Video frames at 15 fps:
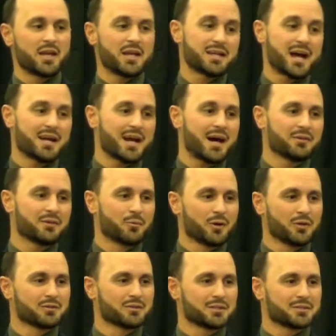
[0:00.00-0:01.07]
They died out in the
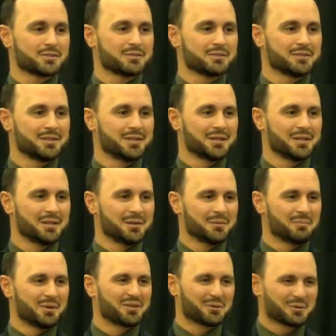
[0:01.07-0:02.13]
wilderness.
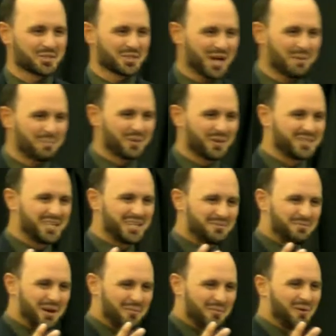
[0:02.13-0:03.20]
But there was a couple that
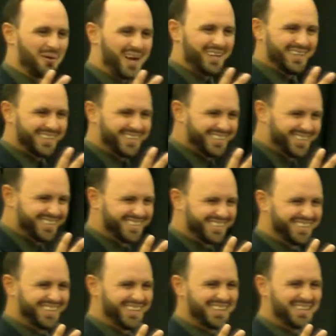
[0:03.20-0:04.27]
didn't murmur, right?
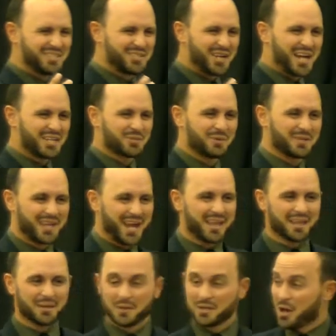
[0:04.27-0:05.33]
Joshua and
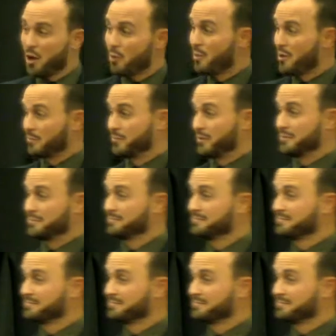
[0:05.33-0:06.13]
Caleb, no murmur.